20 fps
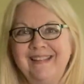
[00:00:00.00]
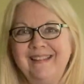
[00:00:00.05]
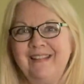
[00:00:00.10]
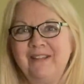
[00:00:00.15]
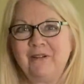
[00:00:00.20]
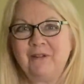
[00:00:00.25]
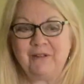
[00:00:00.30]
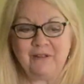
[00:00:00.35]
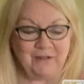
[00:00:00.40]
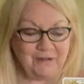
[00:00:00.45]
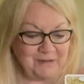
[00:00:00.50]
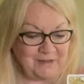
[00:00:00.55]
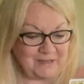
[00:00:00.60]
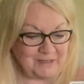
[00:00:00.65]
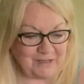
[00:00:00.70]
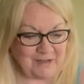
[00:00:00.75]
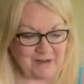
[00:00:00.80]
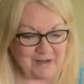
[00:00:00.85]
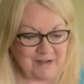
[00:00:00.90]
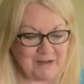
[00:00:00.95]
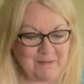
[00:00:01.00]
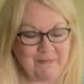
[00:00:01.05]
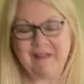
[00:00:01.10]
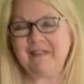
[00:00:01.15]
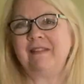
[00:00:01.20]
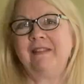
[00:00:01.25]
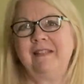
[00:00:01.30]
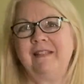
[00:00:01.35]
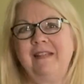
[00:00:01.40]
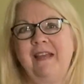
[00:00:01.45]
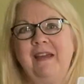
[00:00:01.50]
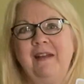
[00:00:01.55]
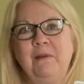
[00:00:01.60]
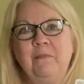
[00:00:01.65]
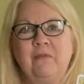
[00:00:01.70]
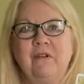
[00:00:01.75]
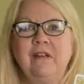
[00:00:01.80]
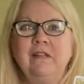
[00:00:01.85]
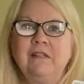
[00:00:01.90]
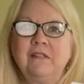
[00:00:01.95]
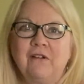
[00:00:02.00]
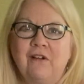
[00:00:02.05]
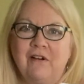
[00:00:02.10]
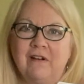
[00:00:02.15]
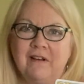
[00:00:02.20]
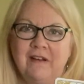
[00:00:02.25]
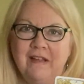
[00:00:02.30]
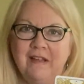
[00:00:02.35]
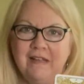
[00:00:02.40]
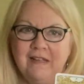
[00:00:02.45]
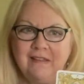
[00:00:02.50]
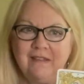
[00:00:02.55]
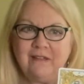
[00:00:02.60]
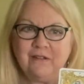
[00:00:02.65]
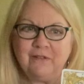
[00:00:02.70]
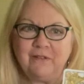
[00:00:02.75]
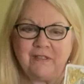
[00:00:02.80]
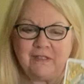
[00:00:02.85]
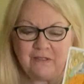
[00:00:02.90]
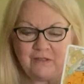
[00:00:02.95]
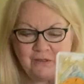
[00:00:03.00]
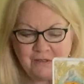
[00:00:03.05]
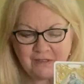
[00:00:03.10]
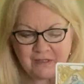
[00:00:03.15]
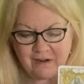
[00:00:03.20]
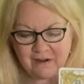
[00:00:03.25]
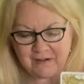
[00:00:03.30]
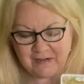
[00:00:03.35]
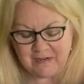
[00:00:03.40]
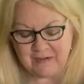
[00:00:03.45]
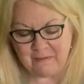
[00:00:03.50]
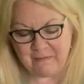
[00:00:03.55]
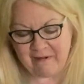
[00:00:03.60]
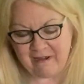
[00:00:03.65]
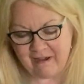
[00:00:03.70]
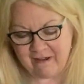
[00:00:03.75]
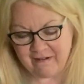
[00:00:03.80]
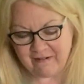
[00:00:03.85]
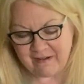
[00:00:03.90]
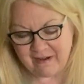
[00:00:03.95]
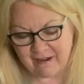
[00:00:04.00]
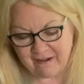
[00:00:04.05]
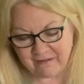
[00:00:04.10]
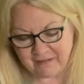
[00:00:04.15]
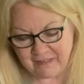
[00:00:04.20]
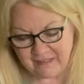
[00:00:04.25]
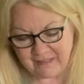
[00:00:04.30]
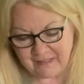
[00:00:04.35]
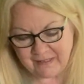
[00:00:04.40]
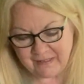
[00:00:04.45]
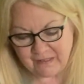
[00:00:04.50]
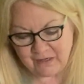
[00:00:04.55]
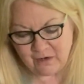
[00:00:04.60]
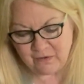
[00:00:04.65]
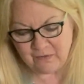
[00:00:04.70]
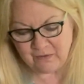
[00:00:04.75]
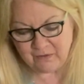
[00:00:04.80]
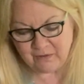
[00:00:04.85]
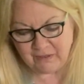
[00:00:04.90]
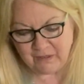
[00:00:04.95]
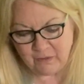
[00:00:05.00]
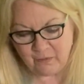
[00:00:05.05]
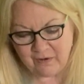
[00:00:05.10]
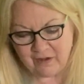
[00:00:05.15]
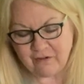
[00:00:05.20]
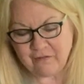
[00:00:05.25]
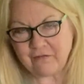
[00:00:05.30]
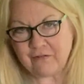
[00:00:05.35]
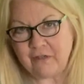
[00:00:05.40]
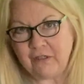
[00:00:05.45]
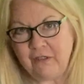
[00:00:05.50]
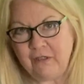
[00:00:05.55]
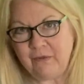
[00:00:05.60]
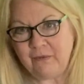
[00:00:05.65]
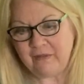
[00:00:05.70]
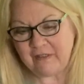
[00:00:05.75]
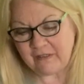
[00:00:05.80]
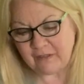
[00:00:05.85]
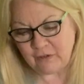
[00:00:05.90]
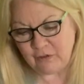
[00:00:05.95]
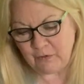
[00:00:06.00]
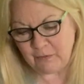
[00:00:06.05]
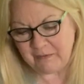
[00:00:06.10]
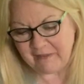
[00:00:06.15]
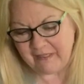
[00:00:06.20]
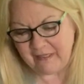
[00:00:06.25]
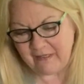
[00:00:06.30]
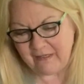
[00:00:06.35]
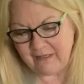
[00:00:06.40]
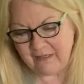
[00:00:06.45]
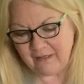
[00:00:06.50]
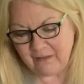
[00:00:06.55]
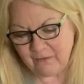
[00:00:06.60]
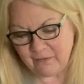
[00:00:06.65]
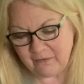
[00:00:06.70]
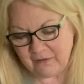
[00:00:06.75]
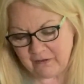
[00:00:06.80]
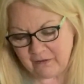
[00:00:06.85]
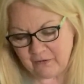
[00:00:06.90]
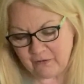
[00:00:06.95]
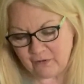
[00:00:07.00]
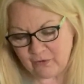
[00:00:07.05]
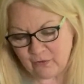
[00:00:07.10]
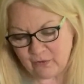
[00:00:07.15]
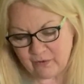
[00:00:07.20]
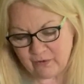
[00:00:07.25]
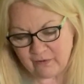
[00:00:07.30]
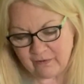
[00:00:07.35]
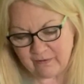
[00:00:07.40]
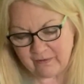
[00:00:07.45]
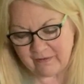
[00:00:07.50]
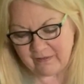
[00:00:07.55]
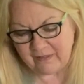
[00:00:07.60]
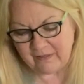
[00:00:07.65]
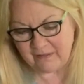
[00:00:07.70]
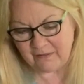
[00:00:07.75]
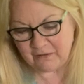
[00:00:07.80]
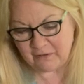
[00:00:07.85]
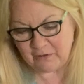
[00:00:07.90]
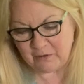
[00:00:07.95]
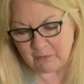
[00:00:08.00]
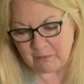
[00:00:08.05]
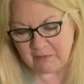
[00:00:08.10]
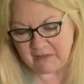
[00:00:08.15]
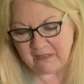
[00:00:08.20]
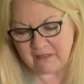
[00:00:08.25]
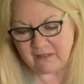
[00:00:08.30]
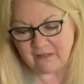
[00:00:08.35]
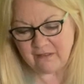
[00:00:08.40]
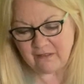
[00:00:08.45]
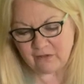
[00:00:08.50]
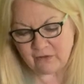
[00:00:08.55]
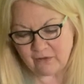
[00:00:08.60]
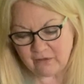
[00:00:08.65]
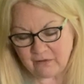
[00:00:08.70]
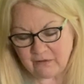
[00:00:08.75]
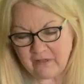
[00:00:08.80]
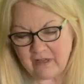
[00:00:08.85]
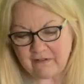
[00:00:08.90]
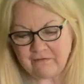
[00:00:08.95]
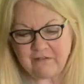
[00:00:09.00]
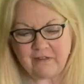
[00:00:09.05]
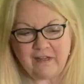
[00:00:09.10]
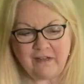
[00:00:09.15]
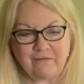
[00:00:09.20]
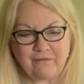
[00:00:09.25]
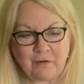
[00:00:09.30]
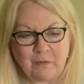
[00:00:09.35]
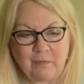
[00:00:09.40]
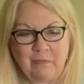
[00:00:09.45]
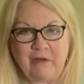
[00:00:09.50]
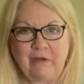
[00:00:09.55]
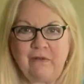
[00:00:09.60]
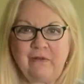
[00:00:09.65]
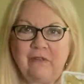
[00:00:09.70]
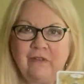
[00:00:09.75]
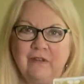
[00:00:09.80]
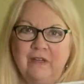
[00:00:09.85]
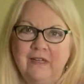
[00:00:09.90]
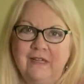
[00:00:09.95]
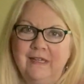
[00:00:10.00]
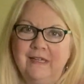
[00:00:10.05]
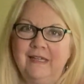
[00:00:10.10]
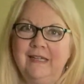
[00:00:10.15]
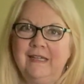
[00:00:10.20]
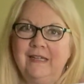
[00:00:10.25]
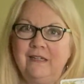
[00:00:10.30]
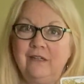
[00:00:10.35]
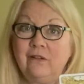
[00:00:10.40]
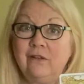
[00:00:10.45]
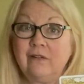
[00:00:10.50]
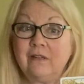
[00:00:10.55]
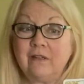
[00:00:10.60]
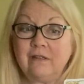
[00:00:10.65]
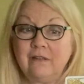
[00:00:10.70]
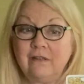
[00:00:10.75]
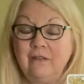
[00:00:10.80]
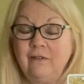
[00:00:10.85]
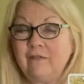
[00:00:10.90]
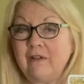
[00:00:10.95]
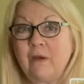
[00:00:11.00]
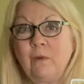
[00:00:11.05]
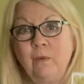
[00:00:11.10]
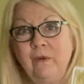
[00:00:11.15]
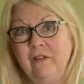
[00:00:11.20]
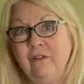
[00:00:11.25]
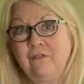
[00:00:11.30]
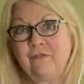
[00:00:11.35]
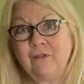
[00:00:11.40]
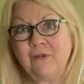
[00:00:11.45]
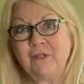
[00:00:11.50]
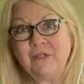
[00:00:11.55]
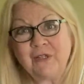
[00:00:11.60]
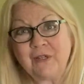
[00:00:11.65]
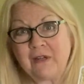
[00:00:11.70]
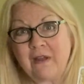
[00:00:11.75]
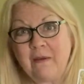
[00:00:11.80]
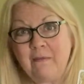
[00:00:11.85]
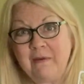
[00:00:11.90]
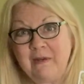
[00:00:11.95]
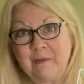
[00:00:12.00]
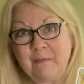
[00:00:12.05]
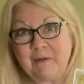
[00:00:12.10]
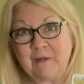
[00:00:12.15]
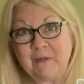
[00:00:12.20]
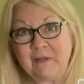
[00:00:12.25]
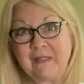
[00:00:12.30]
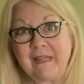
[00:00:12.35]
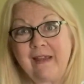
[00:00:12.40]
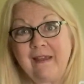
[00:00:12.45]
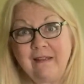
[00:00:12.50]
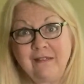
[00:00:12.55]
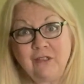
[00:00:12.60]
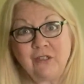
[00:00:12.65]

they're they're not talking about the sad embrace card. They're still talking about how this is going really well for you, this new beginning with your either your business or your love life or both you've got Wheel of Fortune coming up here, Sag.